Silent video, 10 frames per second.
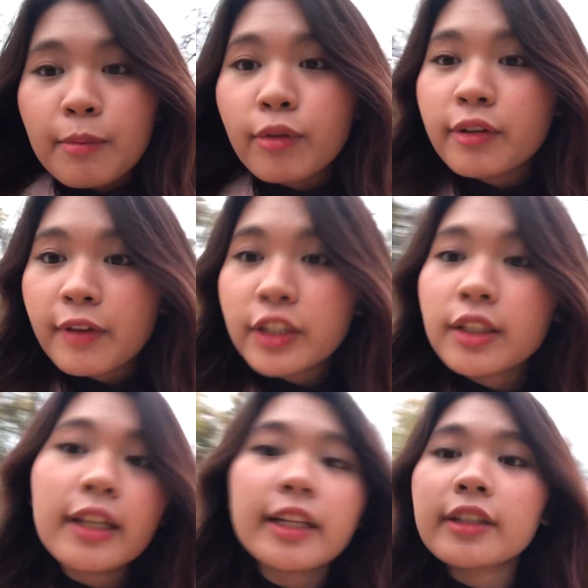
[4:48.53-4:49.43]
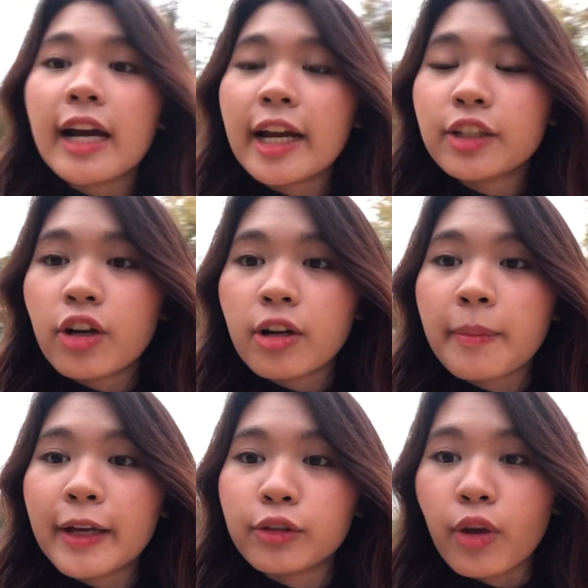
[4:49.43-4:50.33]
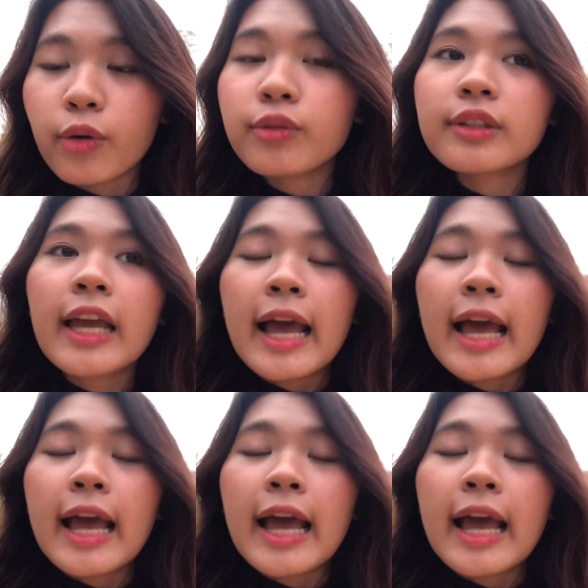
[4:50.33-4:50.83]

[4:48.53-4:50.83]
motivational letter, I talk about those,